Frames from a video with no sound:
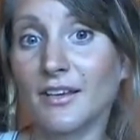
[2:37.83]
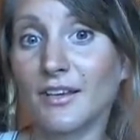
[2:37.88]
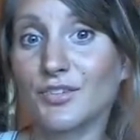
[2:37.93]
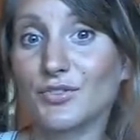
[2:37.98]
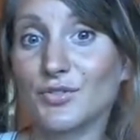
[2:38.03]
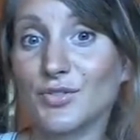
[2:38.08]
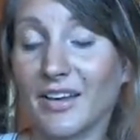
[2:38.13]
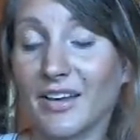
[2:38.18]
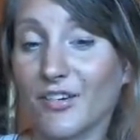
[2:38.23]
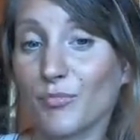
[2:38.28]

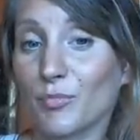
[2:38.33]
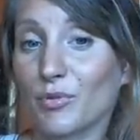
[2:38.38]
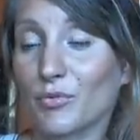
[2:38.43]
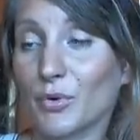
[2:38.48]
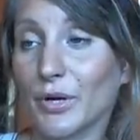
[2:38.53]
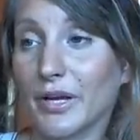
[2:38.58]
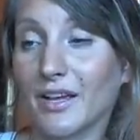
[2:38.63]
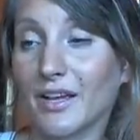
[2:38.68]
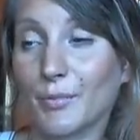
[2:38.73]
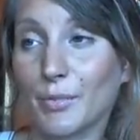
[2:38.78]
Today I've been
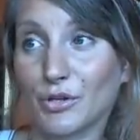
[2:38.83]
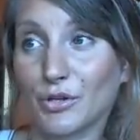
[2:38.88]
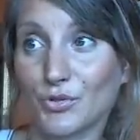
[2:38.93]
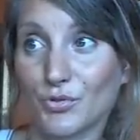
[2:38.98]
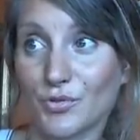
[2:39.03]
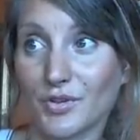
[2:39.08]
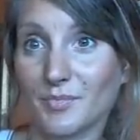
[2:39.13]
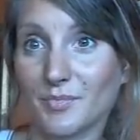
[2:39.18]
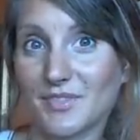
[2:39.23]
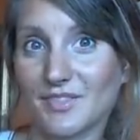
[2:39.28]
writing about
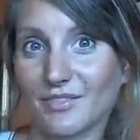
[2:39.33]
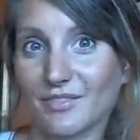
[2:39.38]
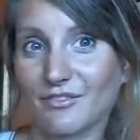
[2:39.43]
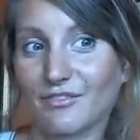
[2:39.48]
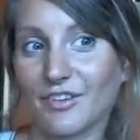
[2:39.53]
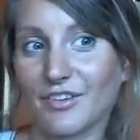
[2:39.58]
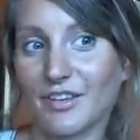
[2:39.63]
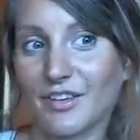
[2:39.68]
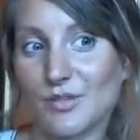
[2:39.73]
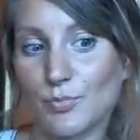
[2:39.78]
dreams on
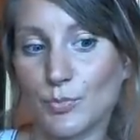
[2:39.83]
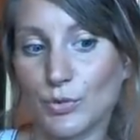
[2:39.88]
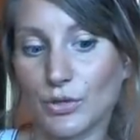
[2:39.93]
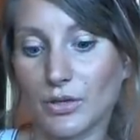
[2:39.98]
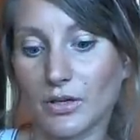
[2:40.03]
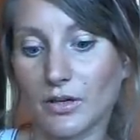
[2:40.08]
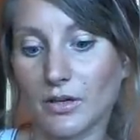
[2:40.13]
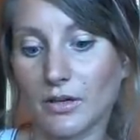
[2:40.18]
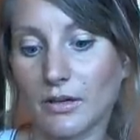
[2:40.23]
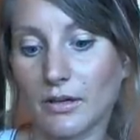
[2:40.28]

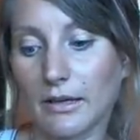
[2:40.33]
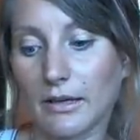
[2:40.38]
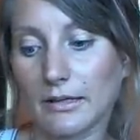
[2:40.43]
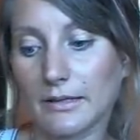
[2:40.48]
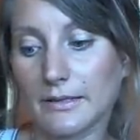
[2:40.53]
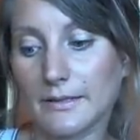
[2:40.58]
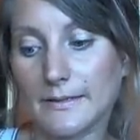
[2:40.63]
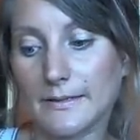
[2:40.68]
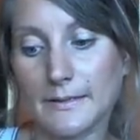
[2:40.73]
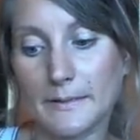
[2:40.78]
Facebook,
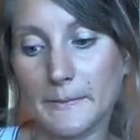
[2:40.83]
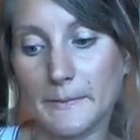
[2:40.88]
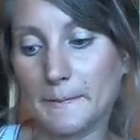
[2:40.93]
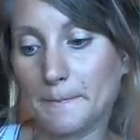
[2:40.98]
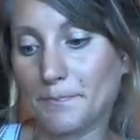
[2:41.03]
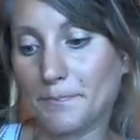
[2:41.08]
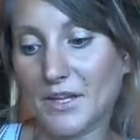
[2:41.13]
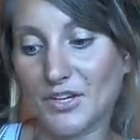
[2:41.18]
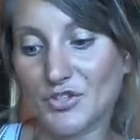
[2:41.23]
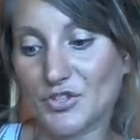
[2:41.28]
and
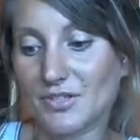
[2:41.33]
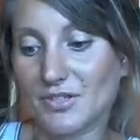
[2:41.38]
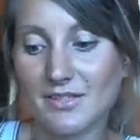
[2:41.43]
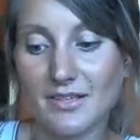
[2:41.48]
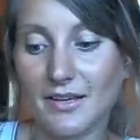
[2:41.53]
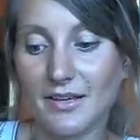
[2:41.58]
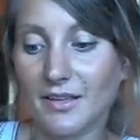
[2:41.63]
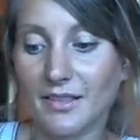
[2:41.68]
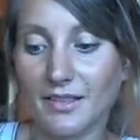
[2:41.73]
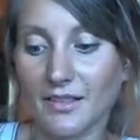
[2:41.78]
I just
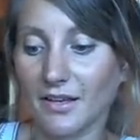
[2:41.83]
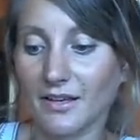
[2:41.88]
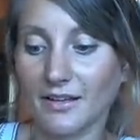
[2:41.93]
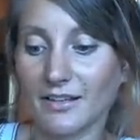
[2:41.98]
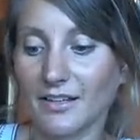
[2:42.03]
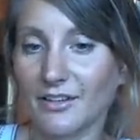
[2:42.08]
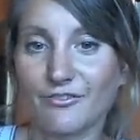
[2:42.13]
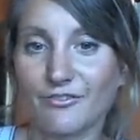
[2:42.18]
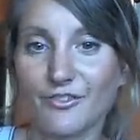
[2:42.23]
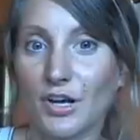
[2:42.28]
said
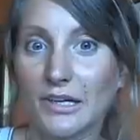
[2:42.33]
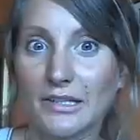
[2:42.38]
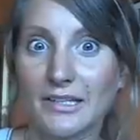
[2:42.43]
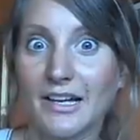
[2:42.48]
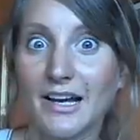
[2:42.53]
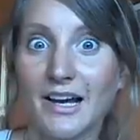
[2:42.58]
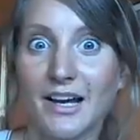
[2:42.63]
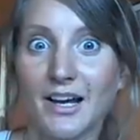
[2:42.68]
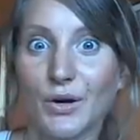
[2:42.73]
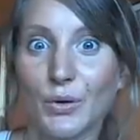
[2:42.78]
that if not
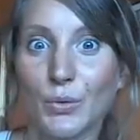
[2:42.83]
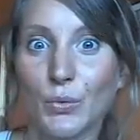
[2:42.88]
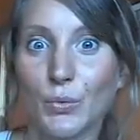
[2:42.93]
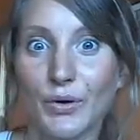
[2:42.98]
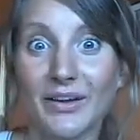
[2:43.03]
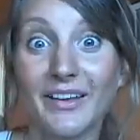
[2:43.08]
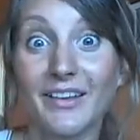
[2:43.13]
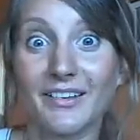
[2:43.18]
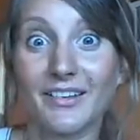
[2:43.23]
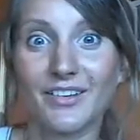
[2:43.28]
now,
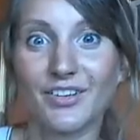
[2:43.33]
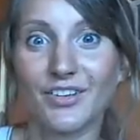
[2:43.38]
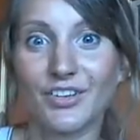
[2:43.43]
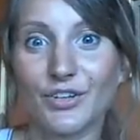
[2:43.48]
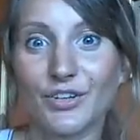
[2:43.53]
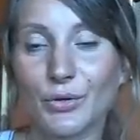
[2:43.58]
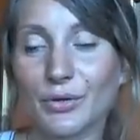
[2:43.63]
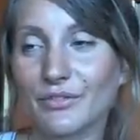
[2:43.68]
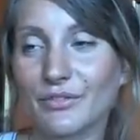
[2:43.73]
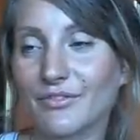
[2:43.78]
when? You
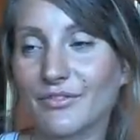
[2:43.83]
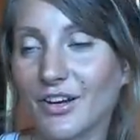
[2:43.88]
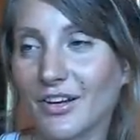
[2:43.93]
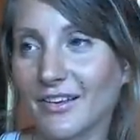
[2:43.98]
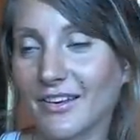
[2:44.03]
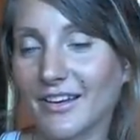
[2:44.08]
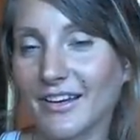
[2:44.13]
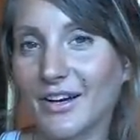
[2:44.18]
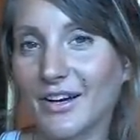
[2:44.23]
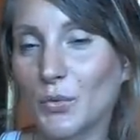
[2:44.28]
know, if
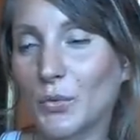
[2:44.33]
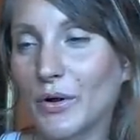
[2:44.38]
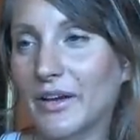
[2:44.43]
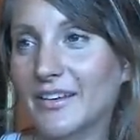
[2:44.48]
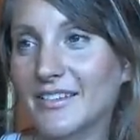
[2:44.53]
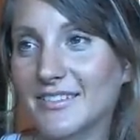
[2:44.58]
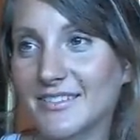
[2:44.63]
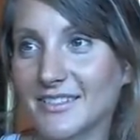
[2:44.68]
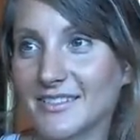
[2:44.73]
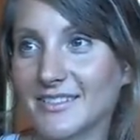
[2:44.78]
not now, when
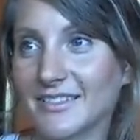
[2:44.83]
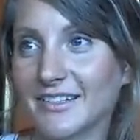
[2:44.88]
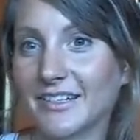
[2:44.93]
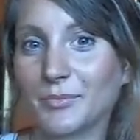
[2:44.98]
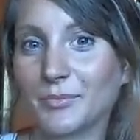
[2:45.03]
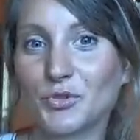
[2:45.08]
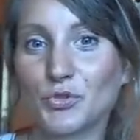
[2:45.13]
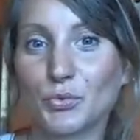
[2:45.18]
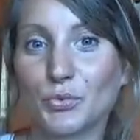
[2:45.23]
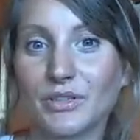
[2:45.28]
is the
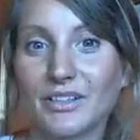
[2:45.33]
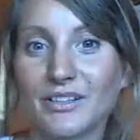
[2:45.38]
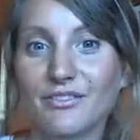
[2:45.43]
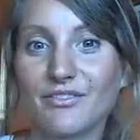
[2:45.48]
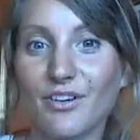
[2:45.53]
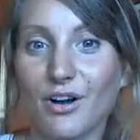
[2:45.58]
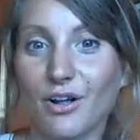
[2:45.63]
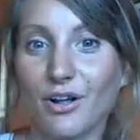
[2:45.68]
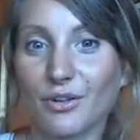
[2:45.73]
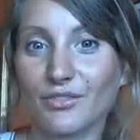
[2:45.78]
time to really
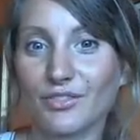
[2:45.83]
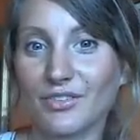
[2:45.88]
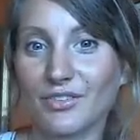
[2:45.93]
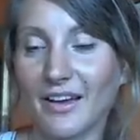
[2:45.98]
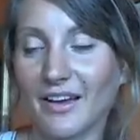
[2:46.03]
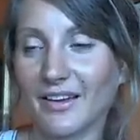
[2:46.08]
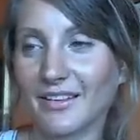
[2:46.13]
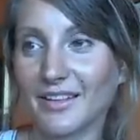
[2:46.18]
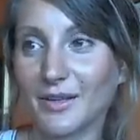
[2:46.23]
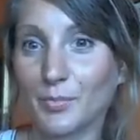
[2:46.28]
follow
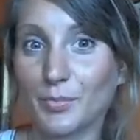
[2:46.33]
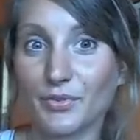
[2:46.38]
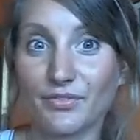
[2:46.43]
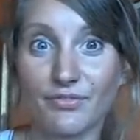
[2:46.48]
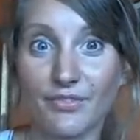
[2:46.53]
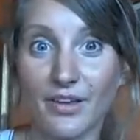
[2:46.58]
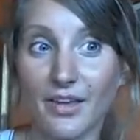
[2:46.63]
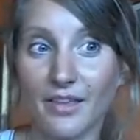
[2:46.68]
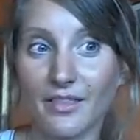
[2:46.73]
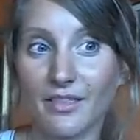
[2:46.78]
that leap of
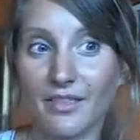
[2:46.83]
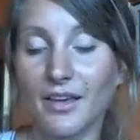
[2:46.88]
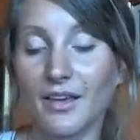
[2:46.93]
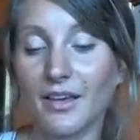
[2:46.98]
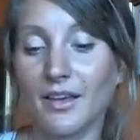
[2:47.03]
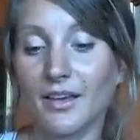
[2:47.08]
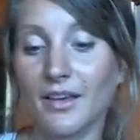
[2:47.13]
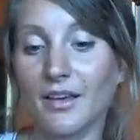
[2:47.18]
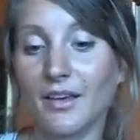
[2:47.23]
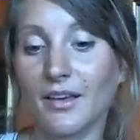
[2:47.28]
faith
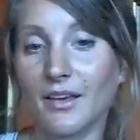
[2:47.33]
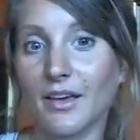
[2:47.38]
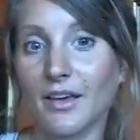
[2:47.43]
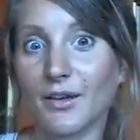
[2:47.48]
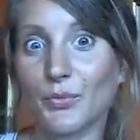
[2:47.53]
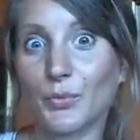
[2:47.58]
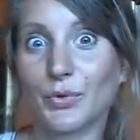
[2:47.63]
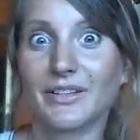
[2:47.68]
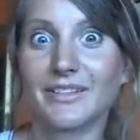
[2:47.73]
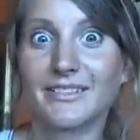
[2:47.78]

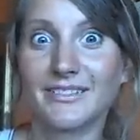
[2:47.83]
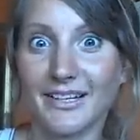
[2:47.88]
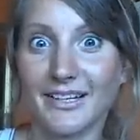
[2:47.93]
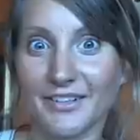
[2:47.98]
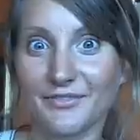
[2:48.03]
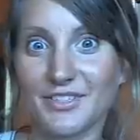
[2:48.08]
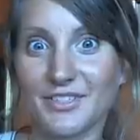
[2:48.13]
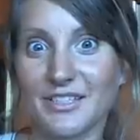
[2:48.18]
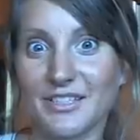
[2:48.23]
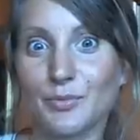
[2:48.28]
and really
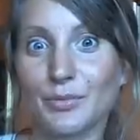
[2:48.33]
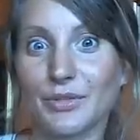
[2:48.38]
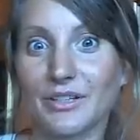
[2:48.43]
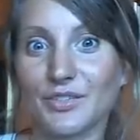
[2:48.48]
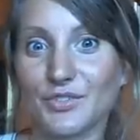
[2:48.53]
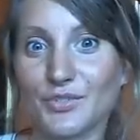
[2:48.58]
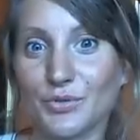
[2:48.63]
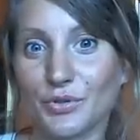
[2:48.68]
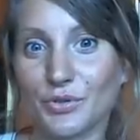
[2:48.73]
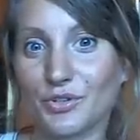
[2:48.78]
dive deeply
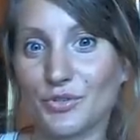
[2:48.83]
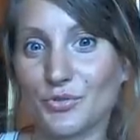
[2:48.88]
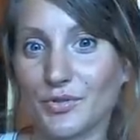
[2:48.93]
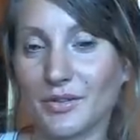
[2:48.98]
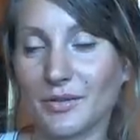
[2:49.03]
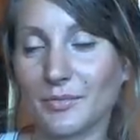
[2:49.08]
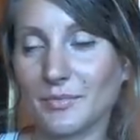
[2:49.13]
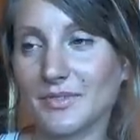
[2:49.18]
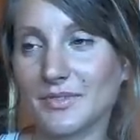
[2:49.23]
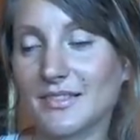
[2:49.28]
into our
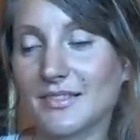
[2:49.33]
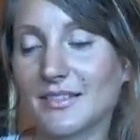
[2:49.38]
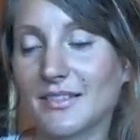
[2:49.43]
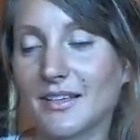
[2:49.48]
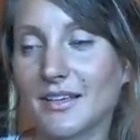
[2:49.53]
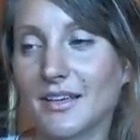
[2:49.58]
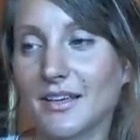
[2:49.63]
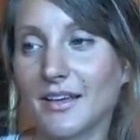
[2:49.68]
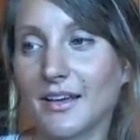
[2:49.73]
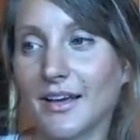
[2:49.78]
dreams?
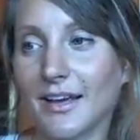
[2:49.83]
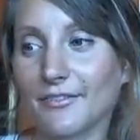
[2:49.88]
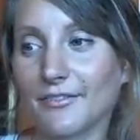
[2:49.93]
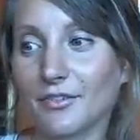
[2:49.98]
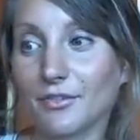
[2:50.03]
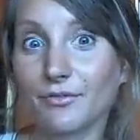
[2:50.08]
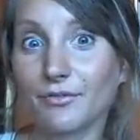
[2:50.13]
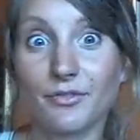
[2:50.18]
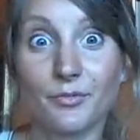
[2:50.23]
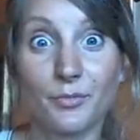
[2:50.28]
I
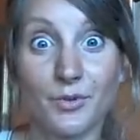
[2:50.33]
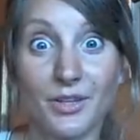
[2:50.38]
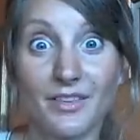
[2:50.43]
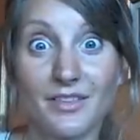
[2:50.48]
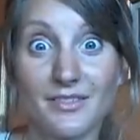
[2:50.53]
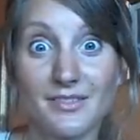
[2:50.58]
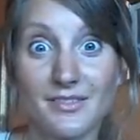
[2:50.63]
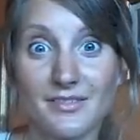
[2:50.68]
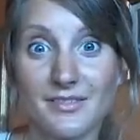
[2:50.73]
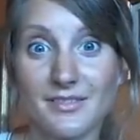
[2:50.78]
feel for me
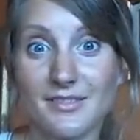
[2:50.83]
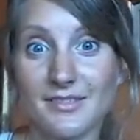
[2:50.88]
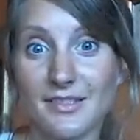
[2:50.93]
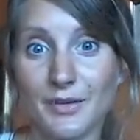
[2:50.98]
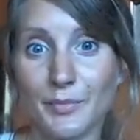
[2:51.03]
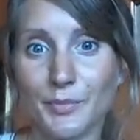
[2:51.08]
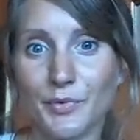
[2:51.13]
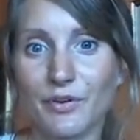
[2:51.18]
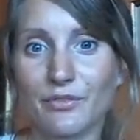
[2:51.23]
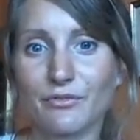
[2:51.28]
this is the
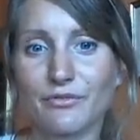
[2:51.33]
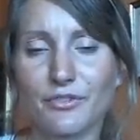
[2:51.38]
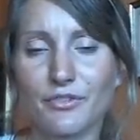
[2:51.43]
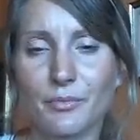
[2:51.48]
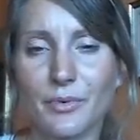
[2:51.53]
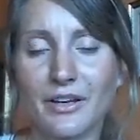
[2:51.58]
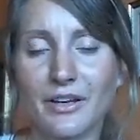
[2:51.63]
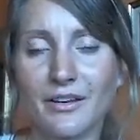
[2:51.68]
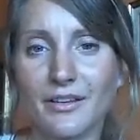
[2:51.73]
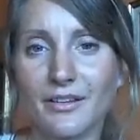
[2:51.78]
summer, and for
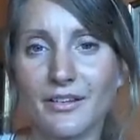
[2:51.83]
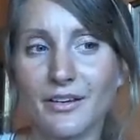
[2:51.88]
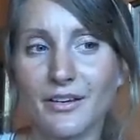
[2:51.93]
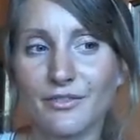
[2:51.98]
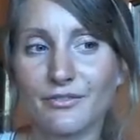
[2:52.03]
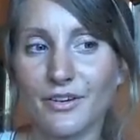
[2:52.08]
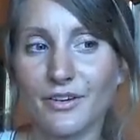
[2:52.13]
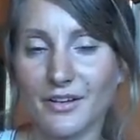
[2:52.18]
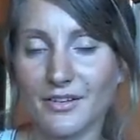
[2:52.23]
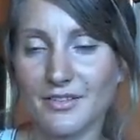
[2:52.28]
many
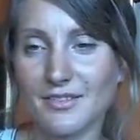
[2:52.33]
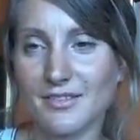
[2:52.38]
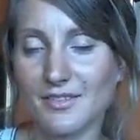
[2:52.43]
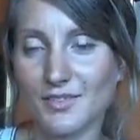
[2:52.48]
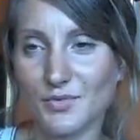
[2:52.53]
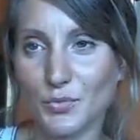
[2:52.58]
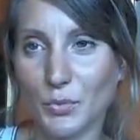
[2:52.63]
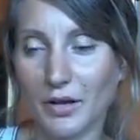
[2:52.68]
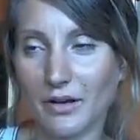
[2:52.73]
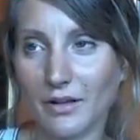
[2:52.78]
of us
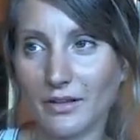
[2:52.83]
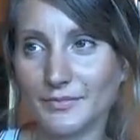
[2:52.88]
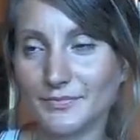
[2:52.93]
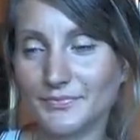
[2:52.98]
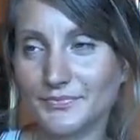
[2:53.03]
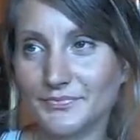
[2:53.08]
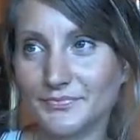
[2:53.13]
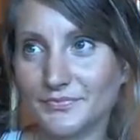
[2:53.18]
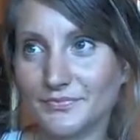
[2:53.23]
as well.